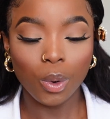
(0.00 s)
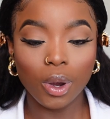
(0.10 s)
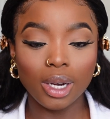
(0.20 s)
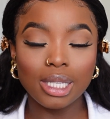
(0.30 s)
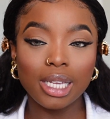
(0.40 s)

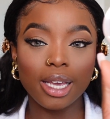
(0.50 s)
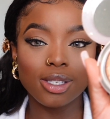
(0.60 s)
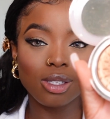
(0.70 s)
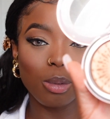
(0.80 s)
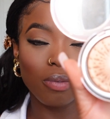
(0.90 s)
We're gonna take
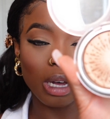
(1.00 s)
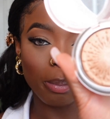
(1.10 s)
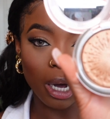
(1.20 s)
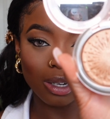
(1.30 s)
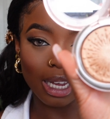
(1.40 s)
some of our
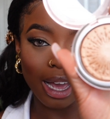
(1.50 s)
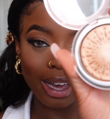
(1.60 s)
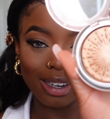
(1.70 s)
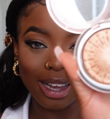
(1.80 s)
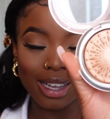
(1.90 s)
powder
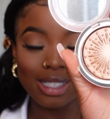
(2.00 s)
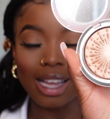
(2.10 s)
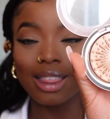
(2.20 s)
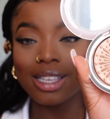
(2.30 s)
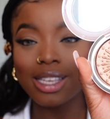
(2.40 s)
highlights,
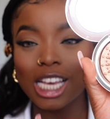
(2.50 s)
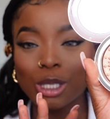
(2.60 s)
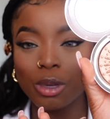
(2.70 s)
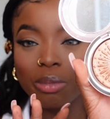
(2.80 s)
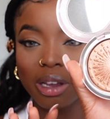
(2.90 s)
and this has
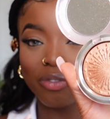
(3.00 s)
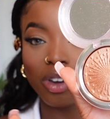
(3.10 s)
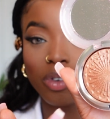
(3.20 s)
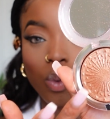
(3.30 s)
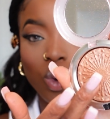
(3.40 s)
been my
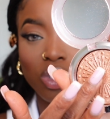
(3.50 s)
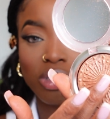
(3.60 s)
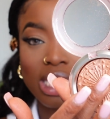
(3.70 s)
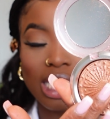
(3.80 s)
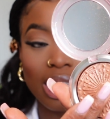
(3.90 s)
favorite one
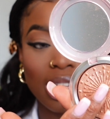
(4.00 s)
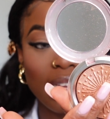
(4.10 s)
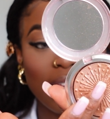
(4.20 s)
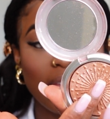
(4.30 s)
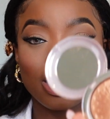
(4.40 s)

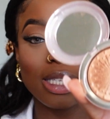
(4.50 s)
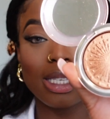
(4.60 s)
recently. This